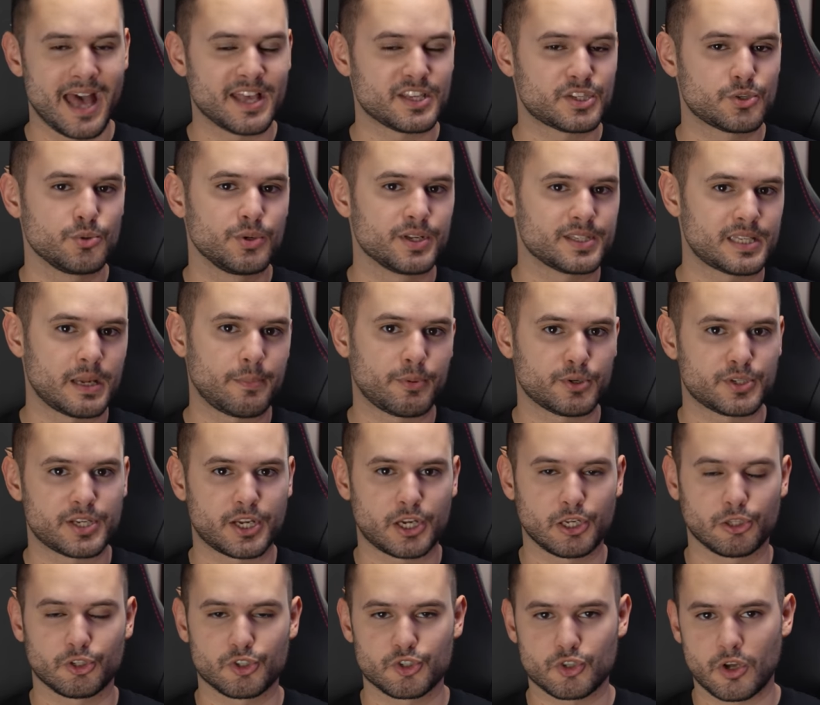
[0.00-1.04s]
as soon as a
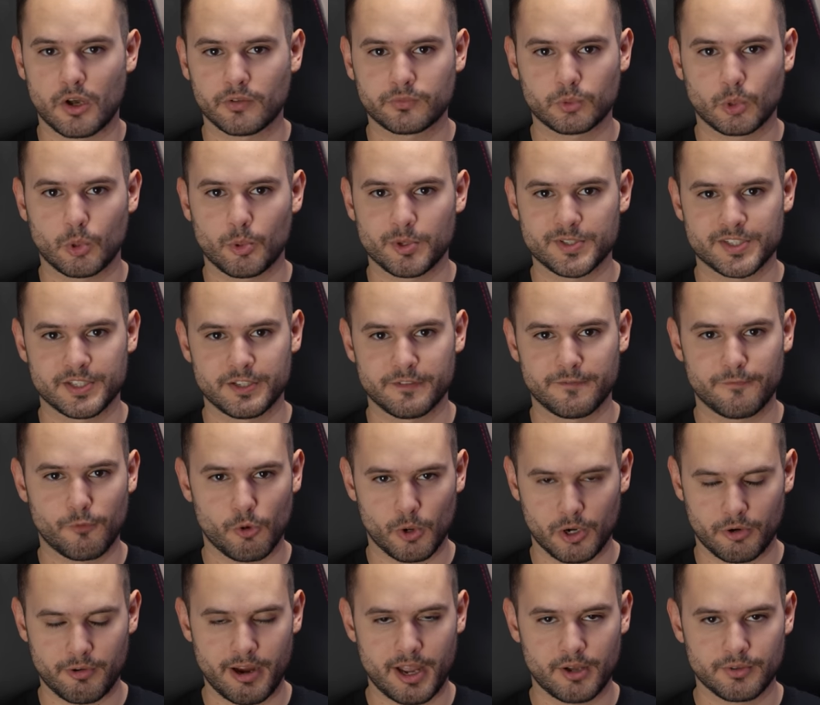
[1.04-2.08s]
particular software was in the
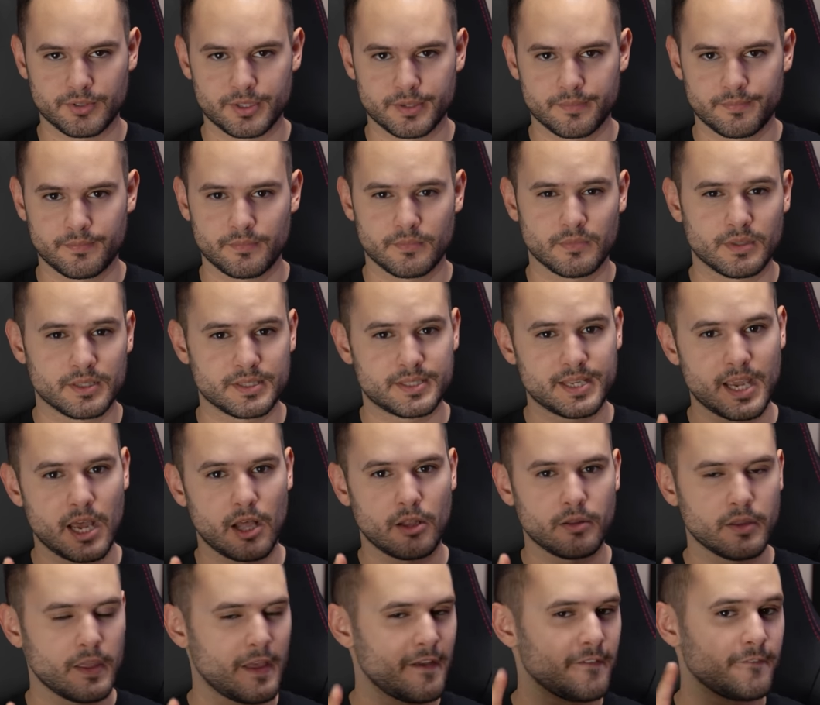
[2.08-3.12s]
foreground.
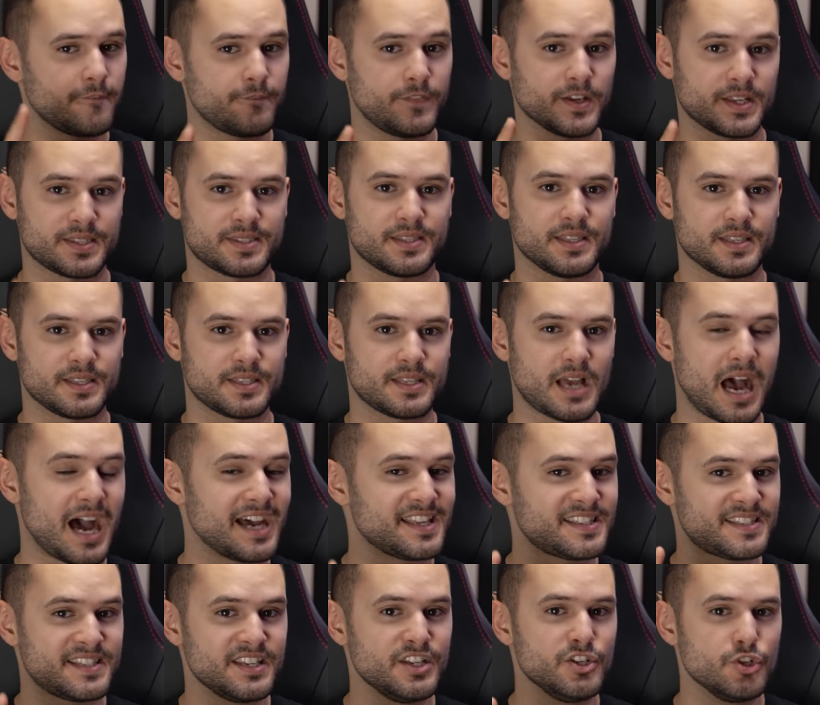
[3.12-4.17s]
Dell, fix this.
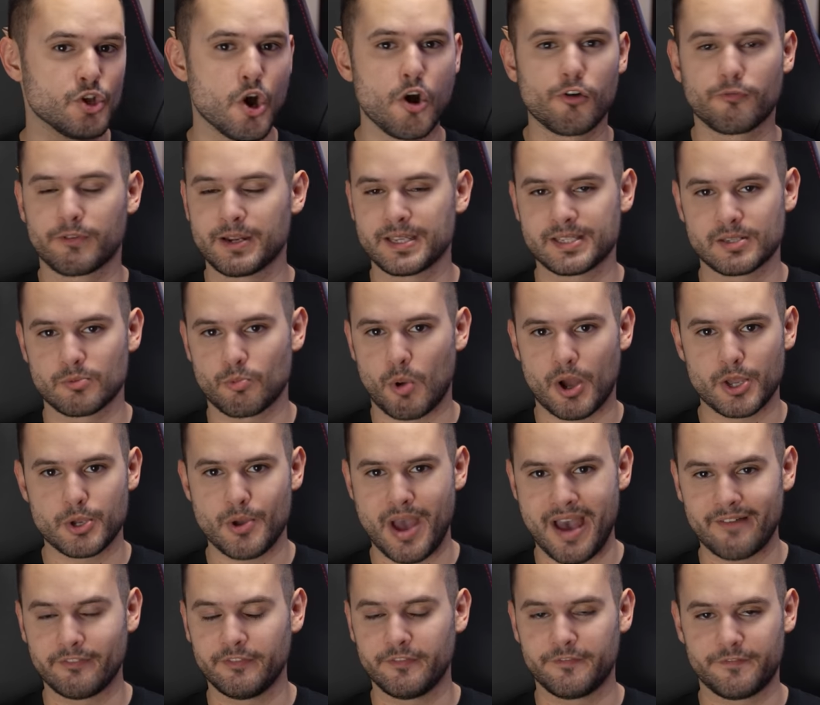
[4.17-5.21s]
I see no reason why you
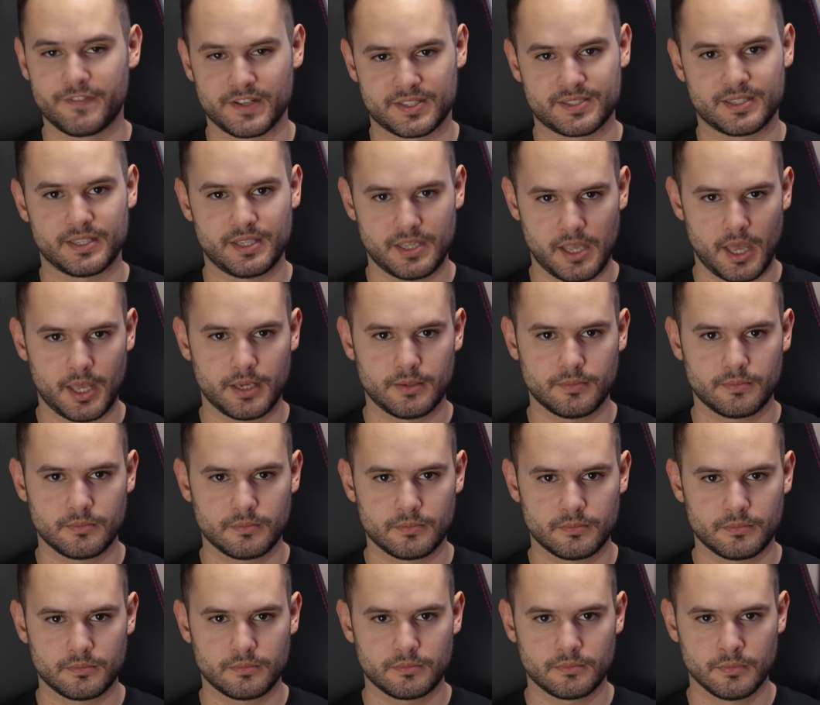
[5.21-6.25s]
haven't fixed it yet.
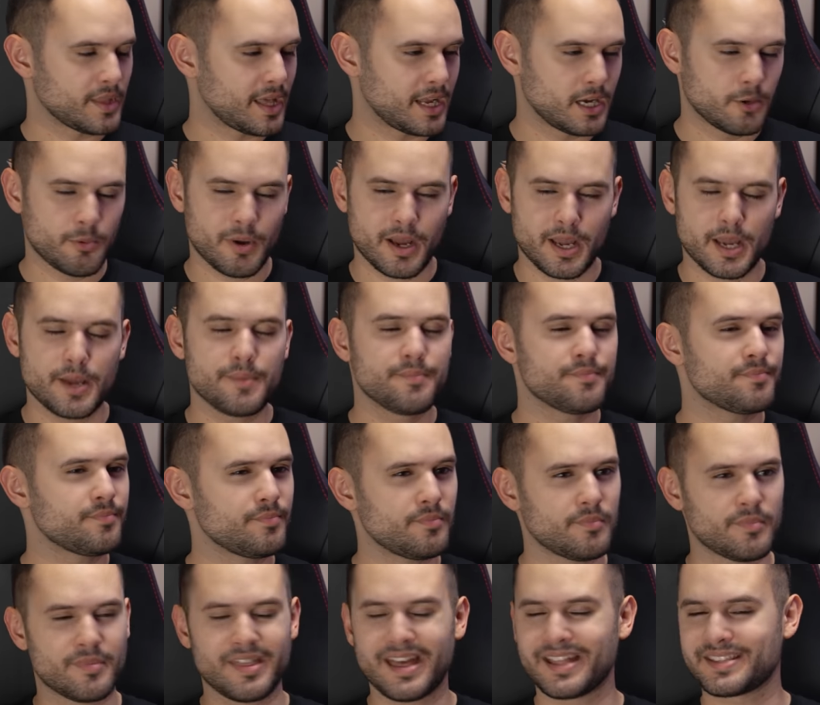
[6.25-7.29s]
Anyway,
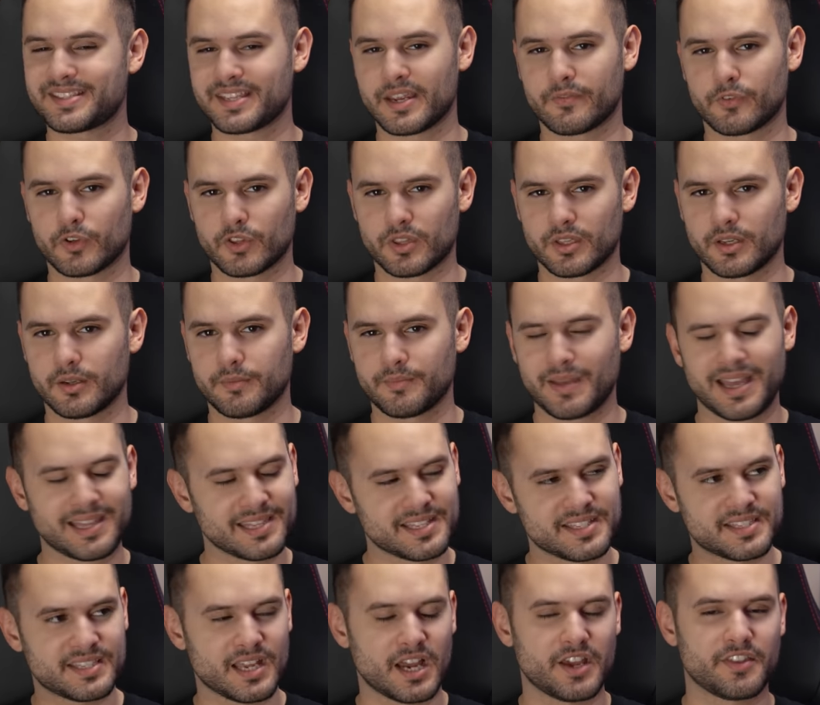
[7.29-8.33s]
that's everything, at
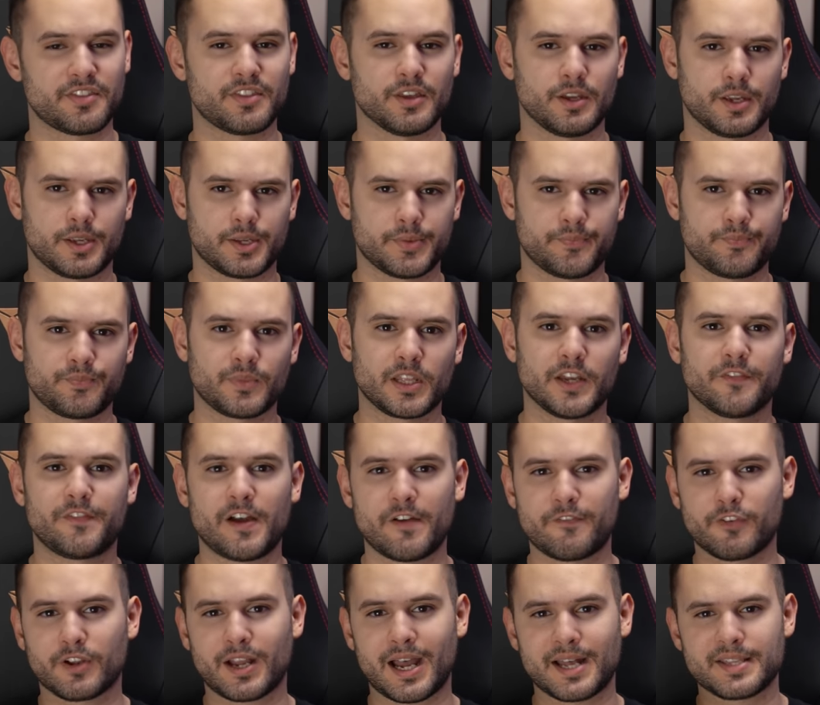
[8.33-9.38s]
least I think. If
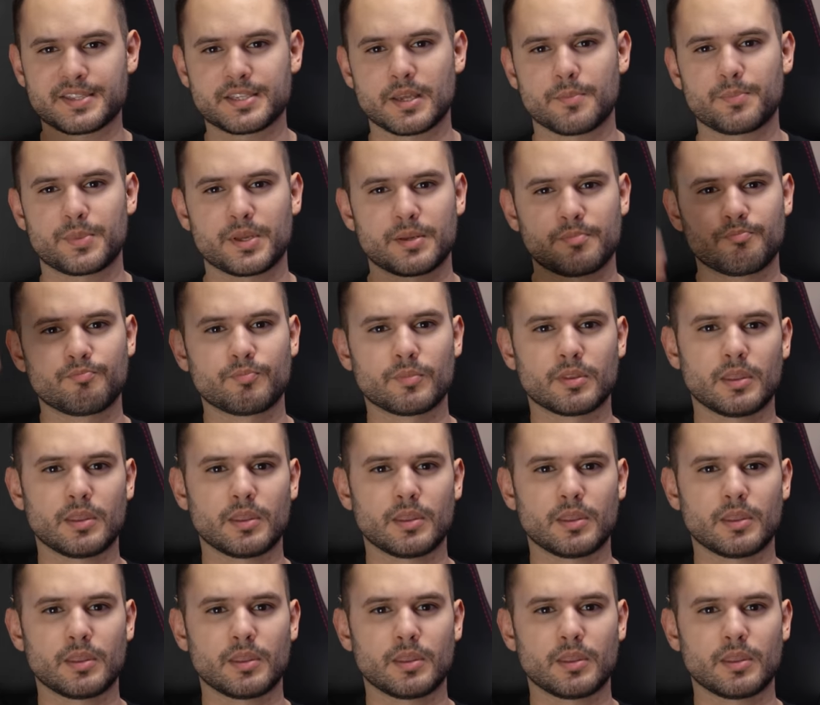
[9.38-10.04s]
I forgot something,